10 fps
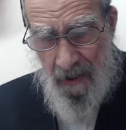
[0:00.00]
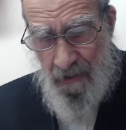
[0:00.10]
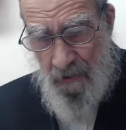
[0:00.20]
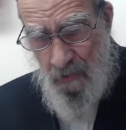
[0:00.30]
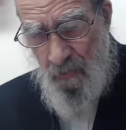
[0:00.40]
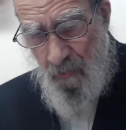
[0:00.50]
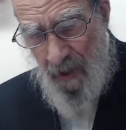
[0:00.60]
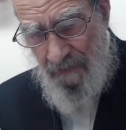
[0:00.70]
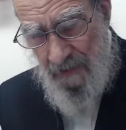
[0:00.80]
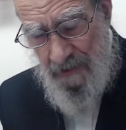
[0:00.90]
you
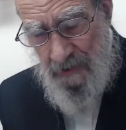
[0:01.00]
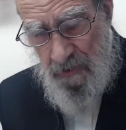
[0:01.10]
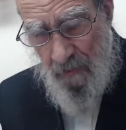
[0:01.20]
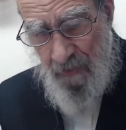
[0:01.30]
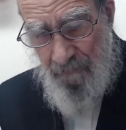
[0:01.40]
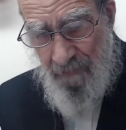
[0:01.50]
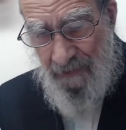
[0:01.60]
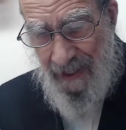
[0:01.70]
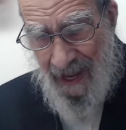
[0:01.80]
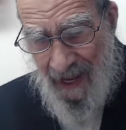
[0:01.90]
want this and so forth,
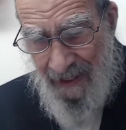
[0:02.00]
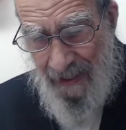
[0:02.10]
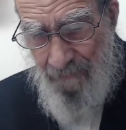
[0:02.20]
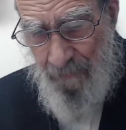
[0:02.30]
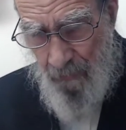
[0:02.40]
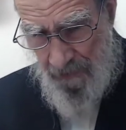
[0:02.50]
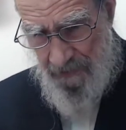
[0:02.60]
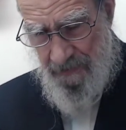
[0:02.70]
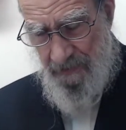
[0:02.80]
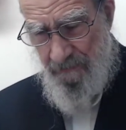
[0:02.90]
but I am
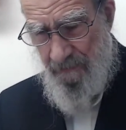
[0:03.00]
boss.